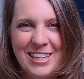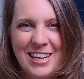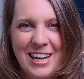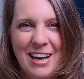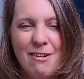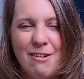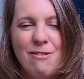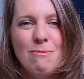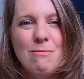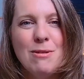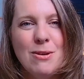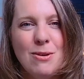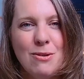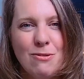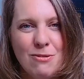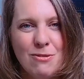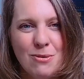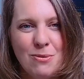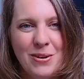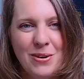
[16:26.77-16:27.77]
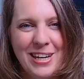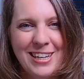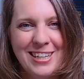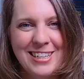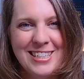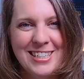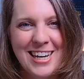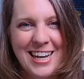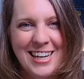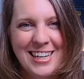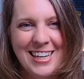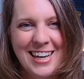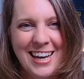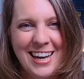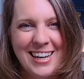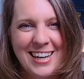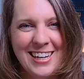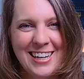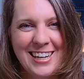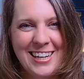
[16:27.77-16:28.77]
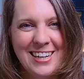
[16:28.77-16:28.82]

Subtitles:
Have a beautiful week. Take care.